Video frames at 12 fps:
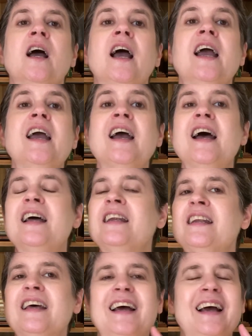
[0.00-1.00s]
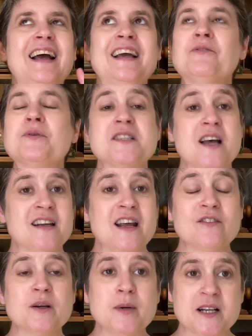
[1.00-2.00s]
And it was on
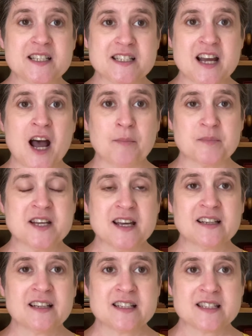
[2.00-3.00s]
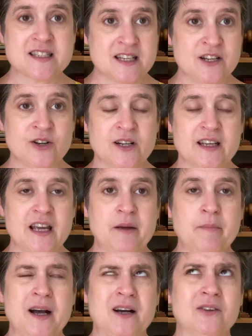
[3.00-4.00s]
everybody's top ten list the year it
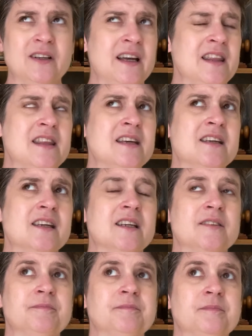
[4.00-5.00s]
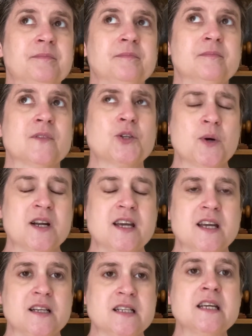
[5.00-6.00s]
came out, I think twenty
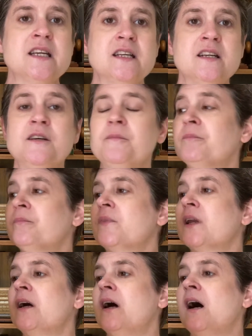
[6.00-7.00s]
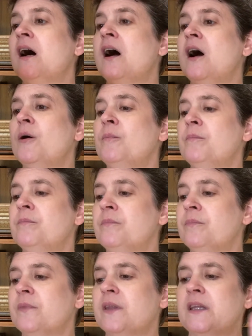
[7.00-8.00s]
eighteen. Um,
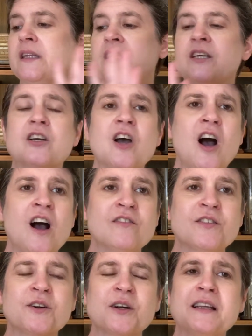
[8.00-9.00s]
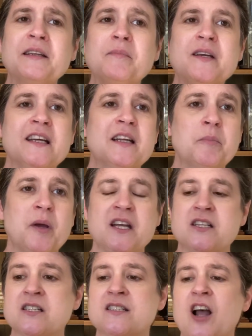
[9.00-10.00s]
the cover and the beginning
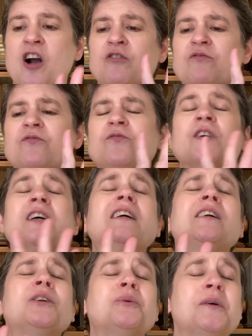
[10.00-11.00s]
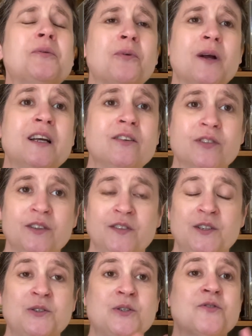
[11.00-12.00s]
pages are filled with rave
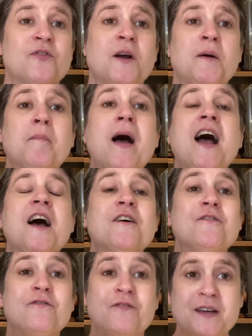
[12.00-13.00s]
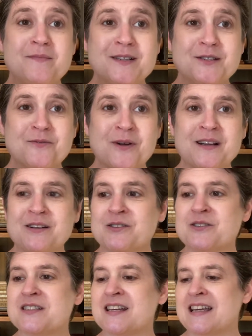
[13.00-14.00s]
reviews from famous
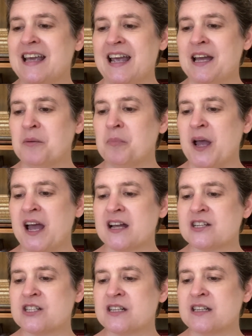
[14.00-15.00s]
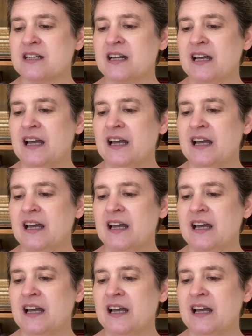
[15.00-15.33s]
writers like Anne Patchett